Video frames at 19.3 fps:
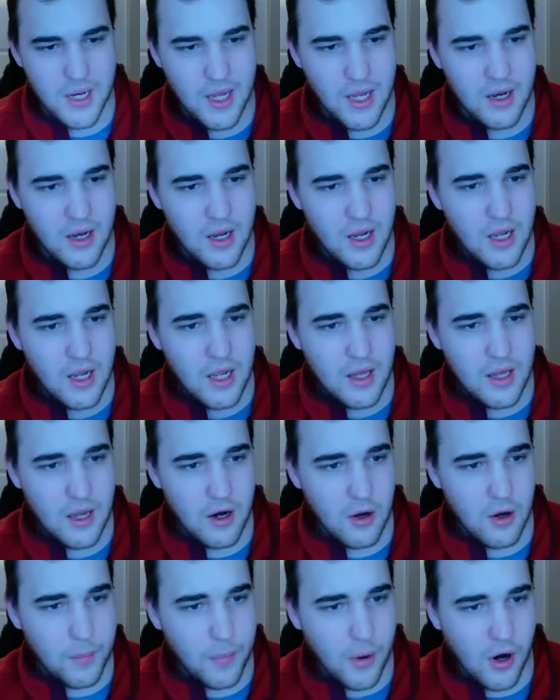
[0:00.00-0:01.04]
in. They
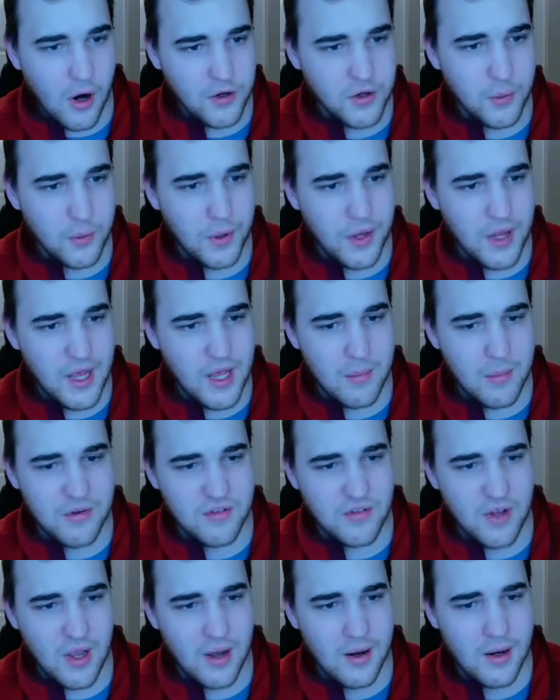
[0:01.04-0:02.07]
are a partner with
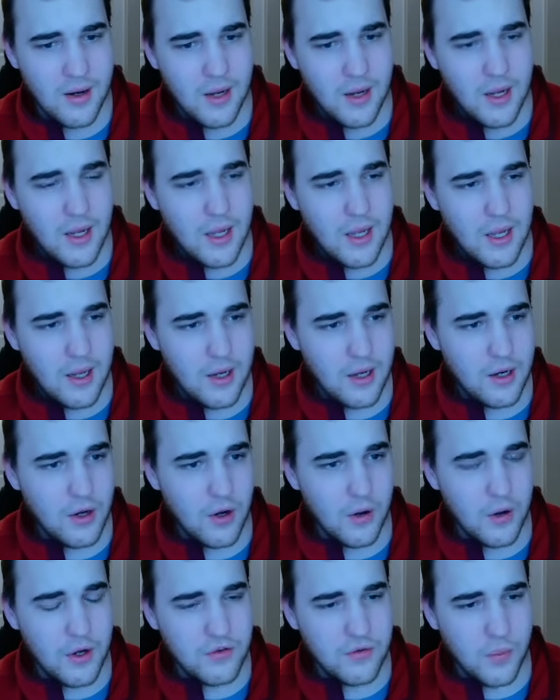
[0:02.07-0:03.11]
Amazon. And, you
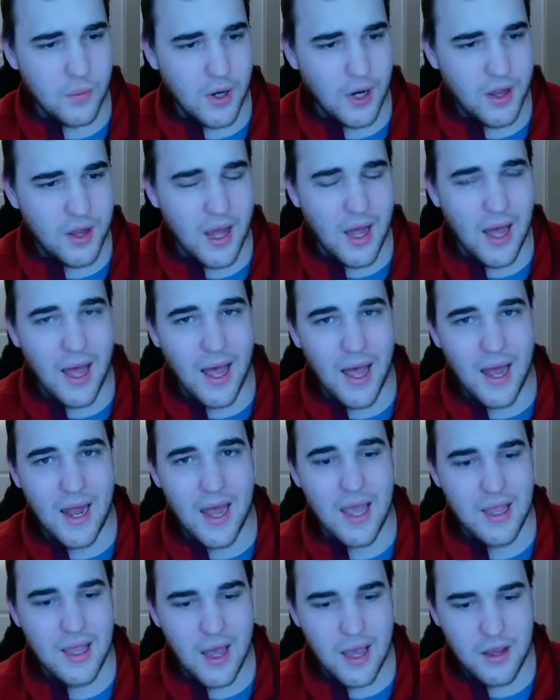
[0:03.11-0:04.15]
know, it's one of the hot
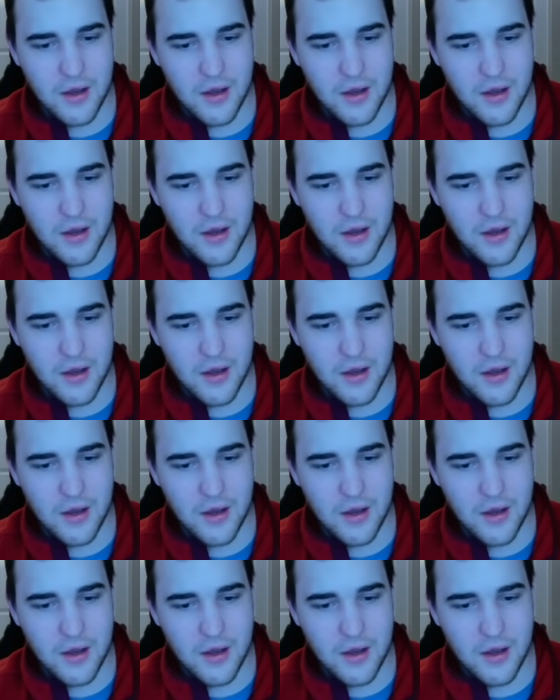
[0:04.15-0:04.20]
AI